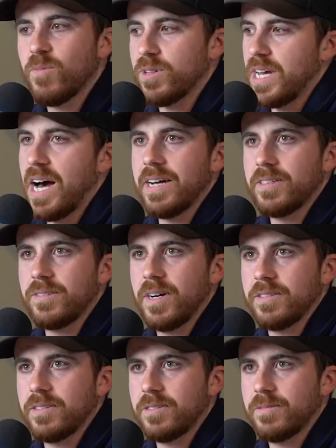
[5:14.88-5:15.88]
Well, it's a high
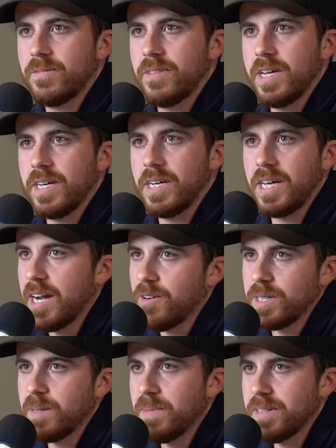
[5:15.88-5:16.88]
stress thing. You can't
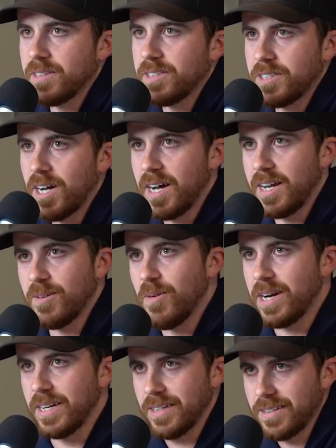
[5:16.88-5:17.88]
really miss a shot at a
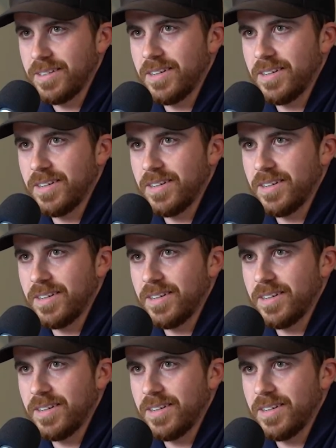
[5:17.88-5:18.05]
wedding.